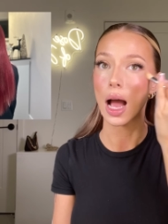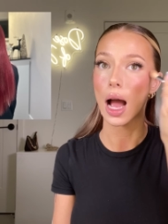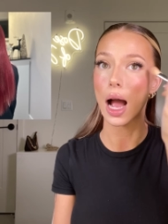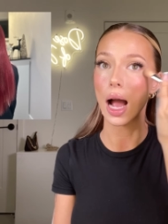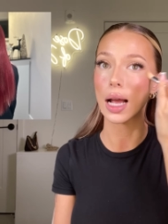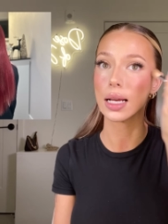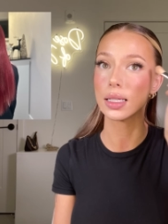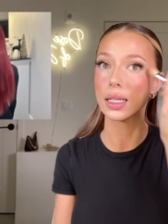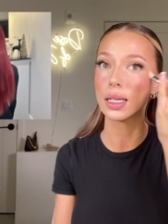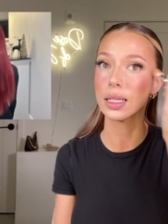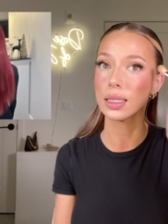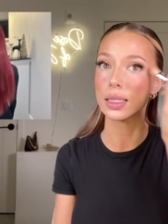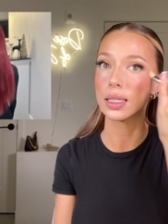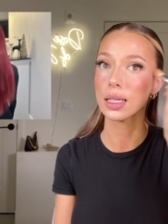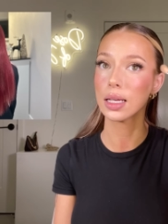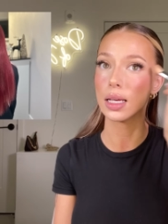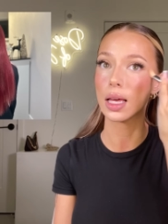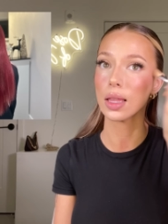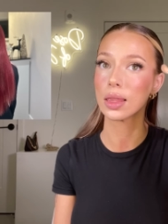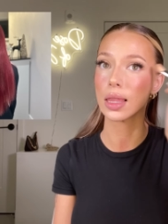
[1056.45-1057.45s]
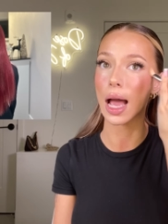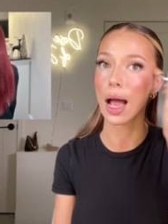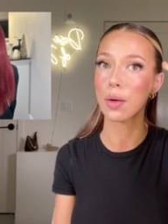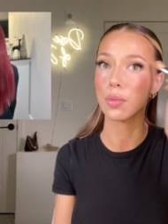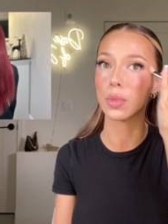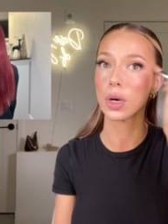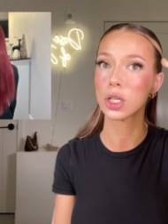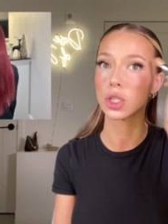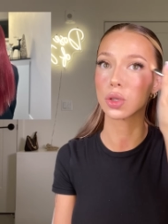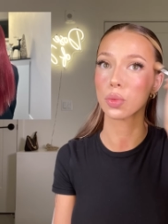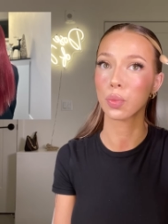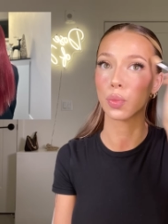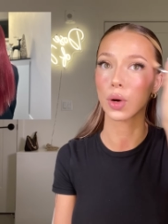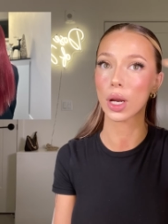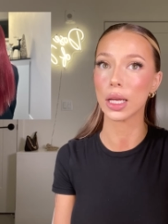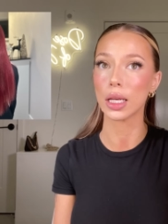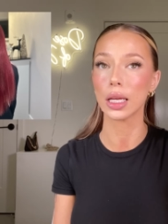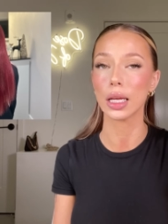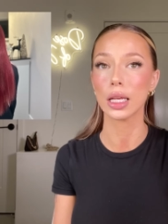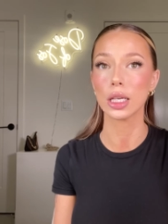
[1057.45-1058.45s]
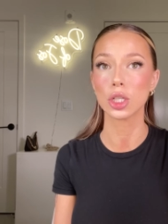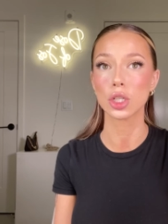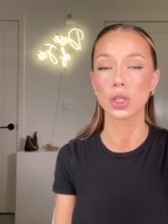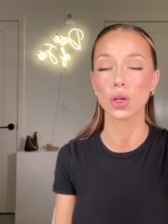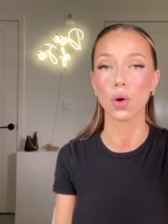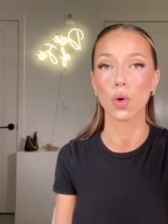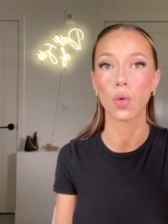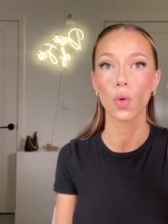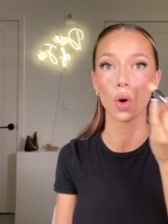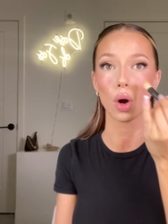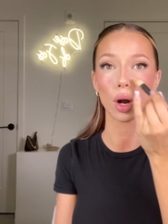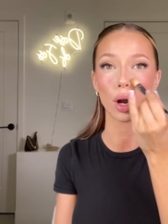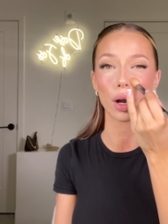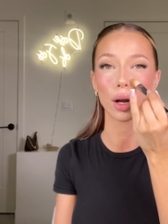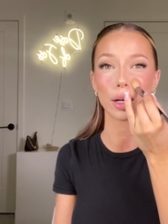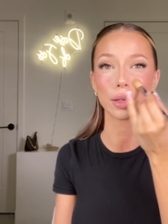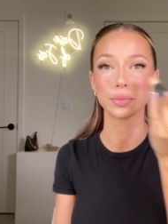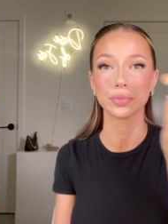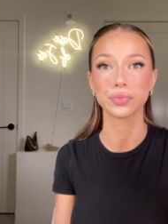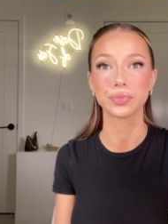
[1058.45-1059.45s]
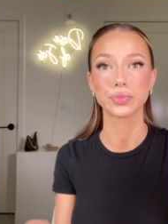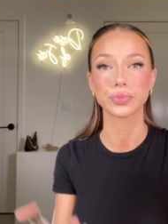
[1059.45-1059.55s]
I didn't see that much breakage or